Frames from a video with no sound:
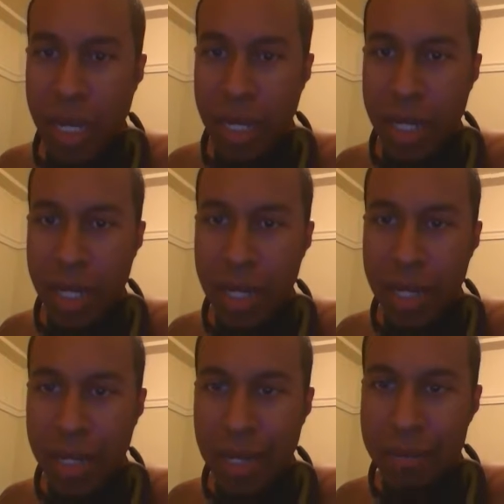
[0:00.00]

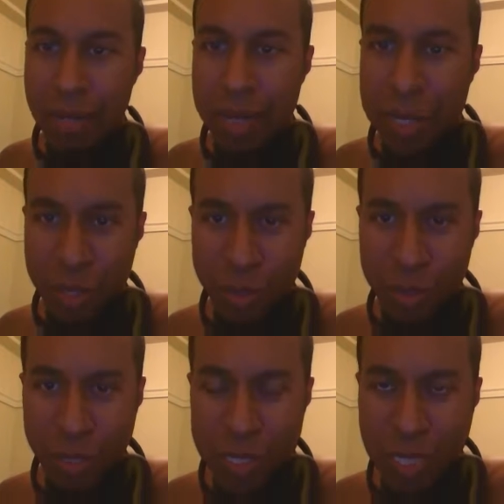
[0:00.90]
Uh, I promise you,
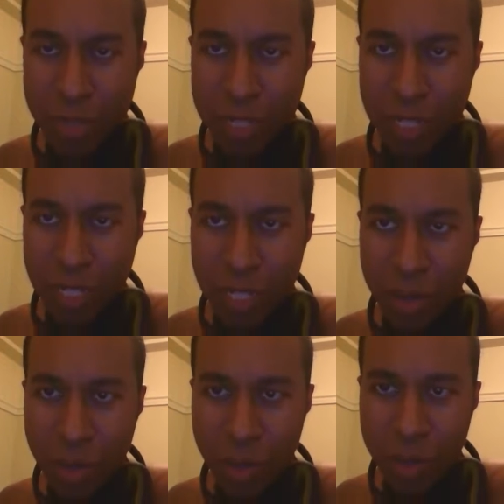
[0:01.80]

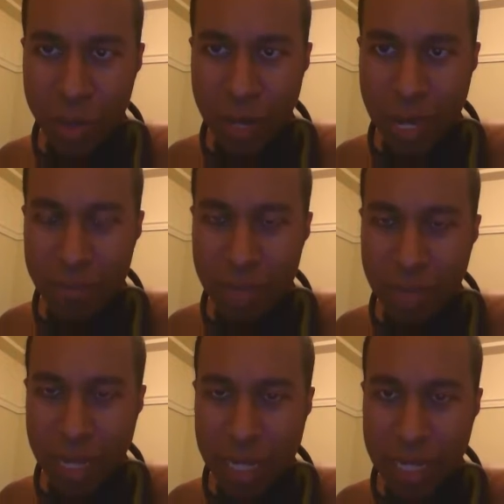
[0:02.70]
2017 will have me
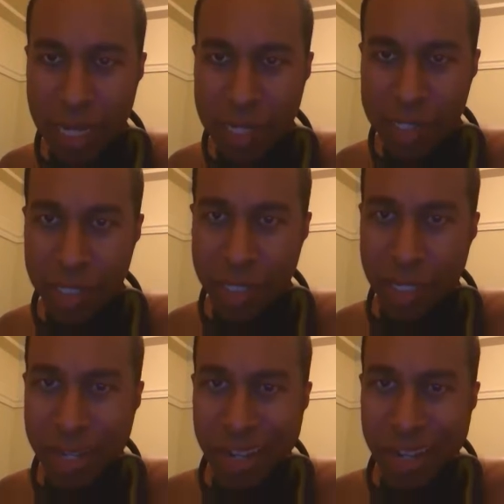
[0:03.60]
back in action.